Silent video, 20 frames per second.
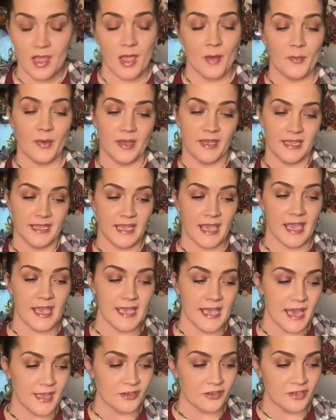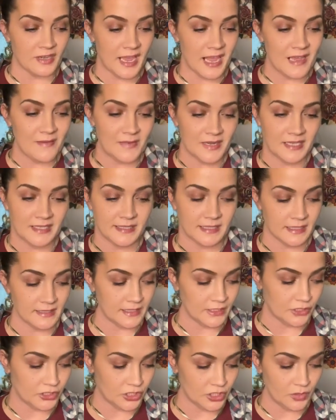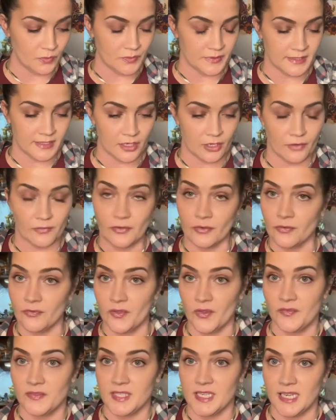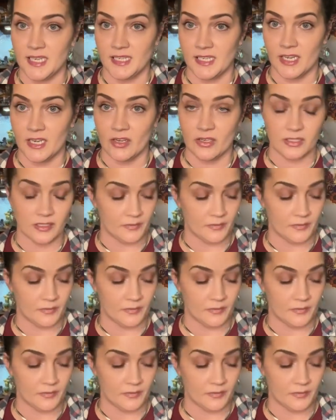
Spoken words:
But it had her name, and it said that she was there for 15 years.